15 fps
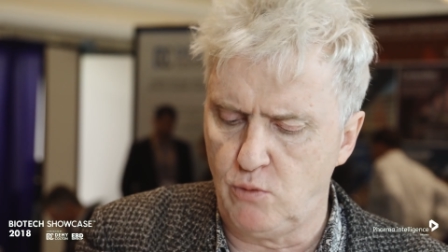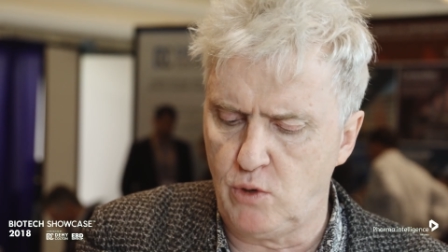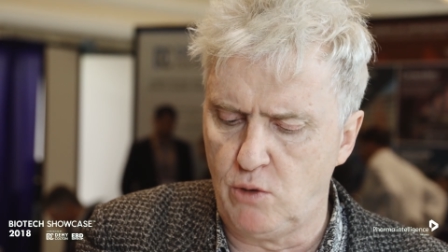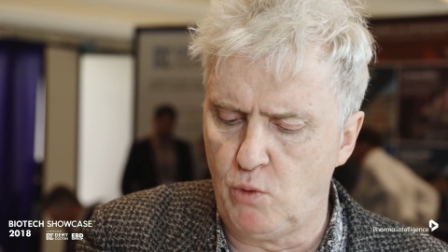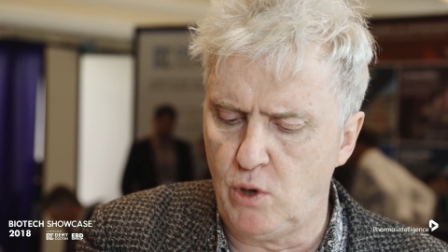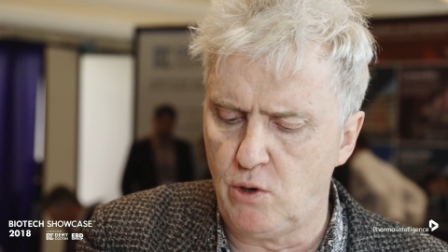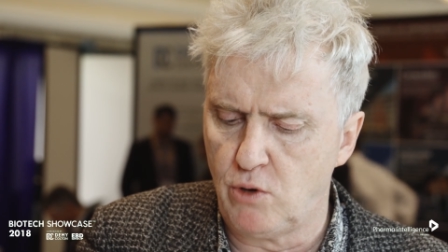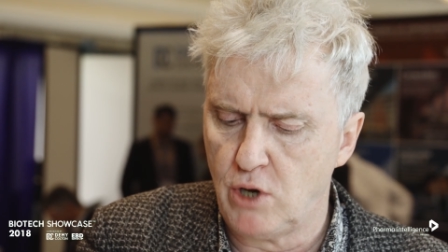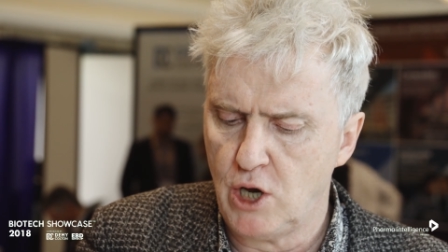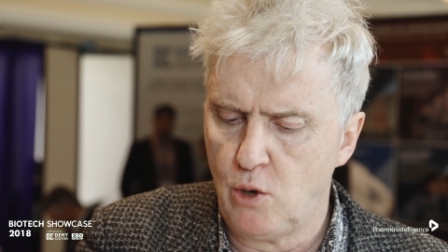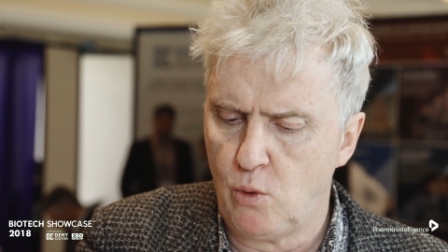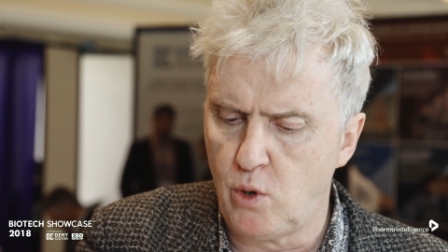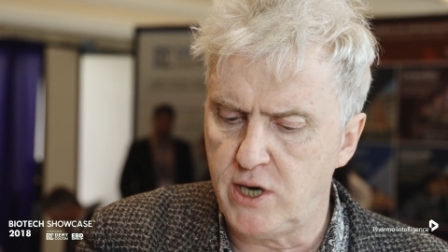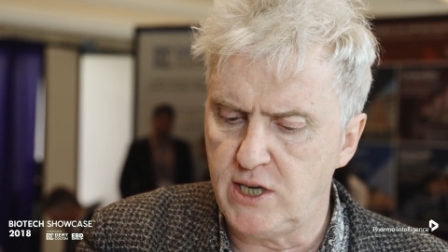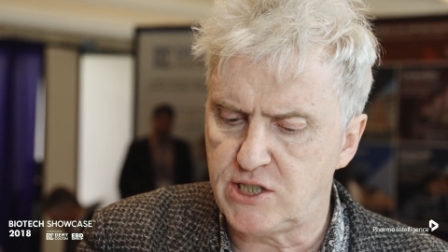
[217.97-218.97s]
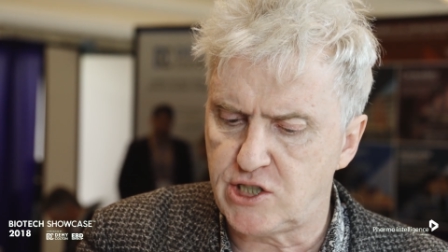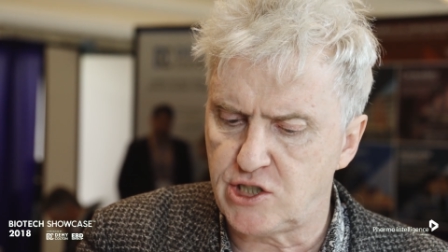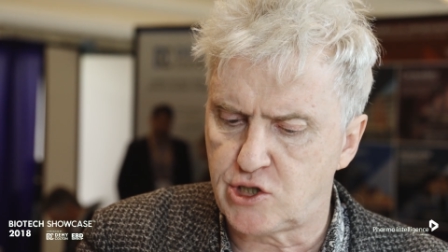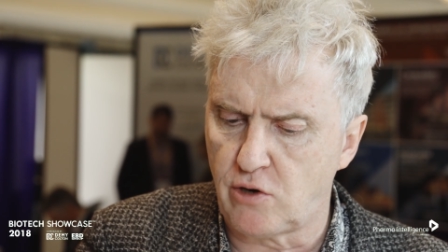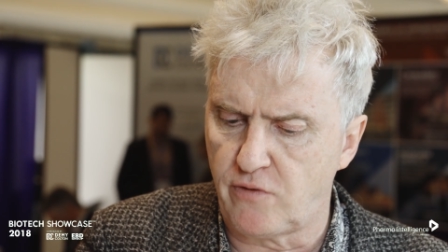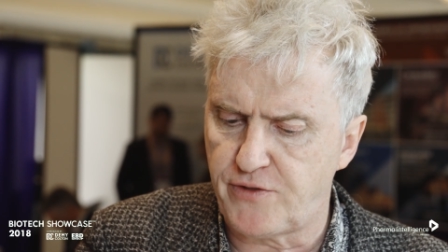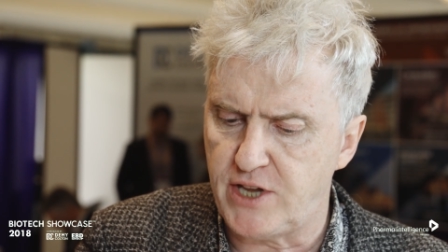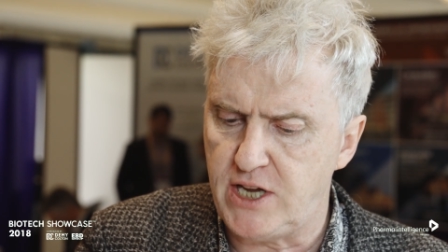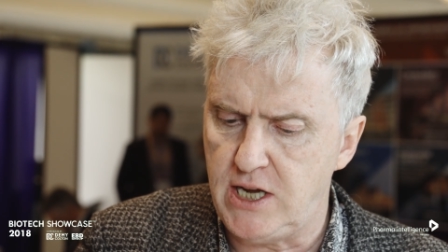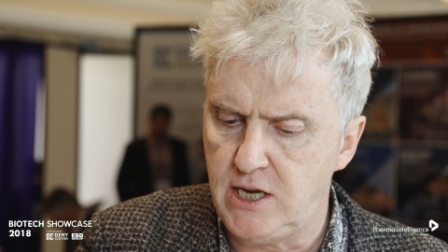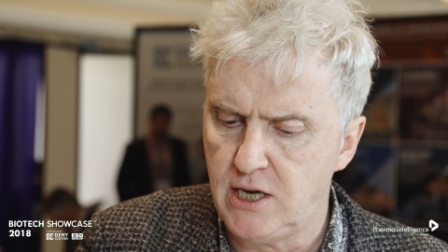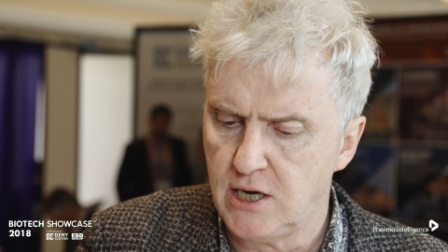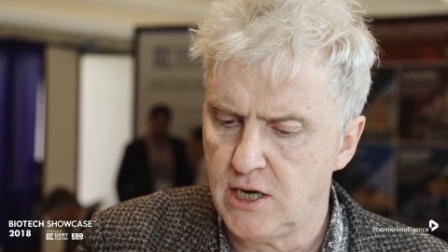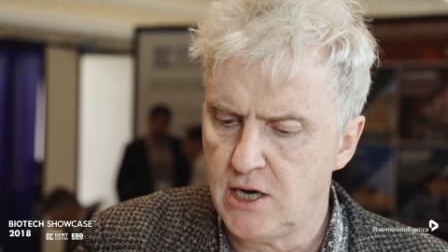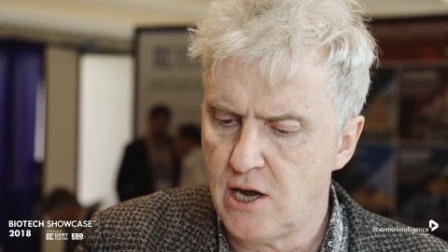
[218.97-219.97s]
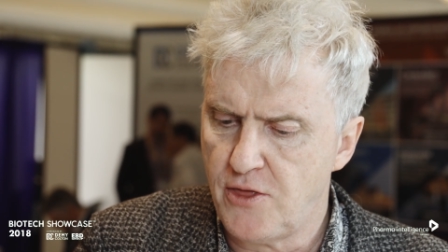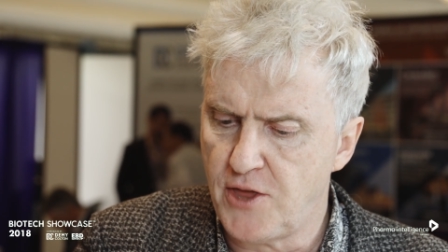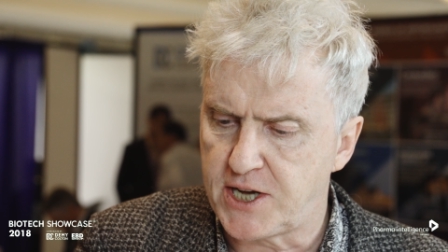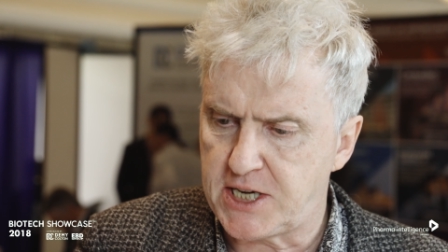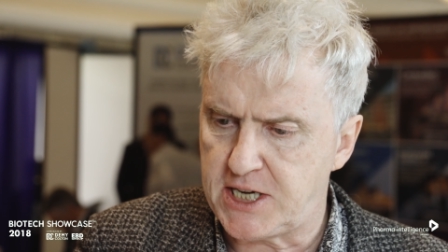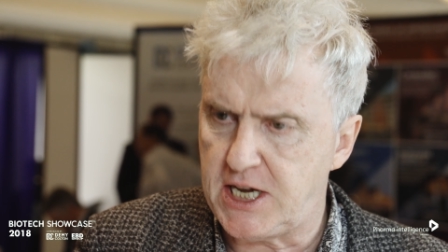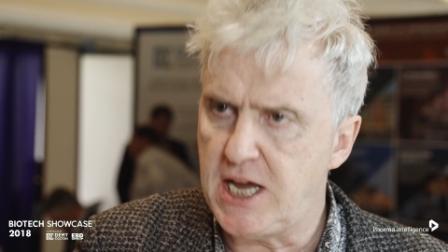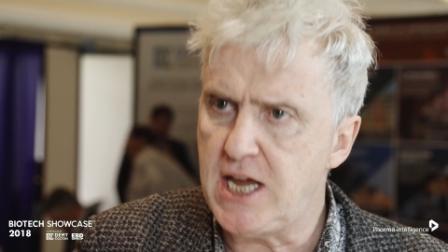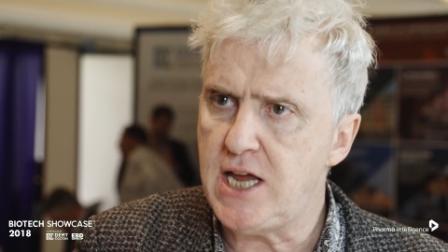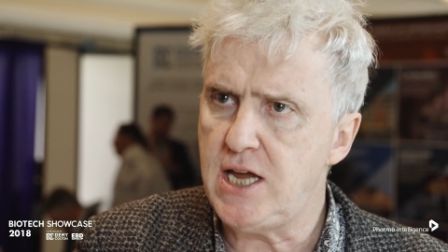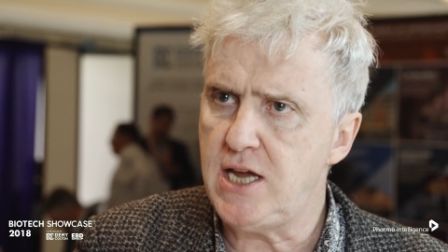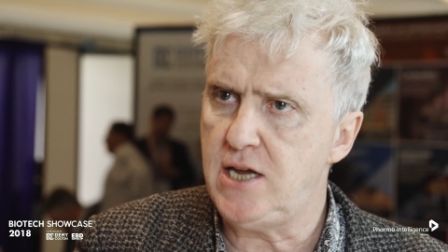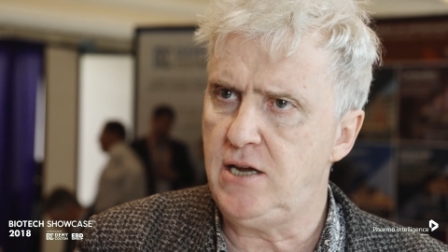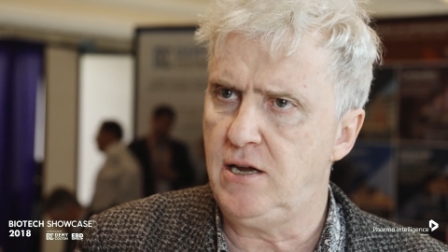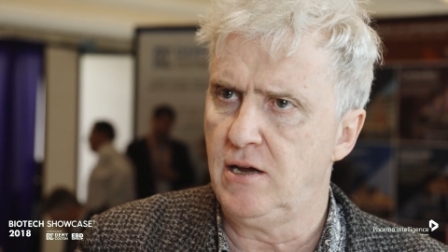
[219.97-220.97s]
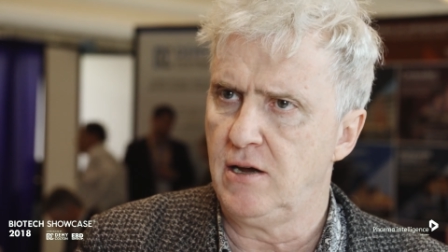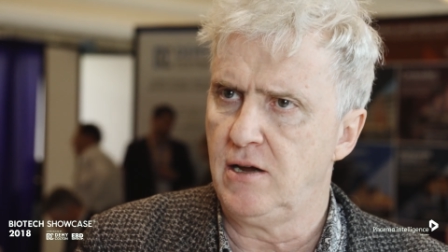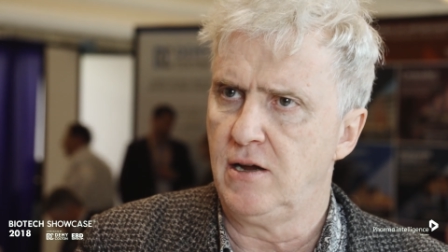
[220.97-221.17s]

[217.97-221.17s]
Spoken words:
What is the sort of the key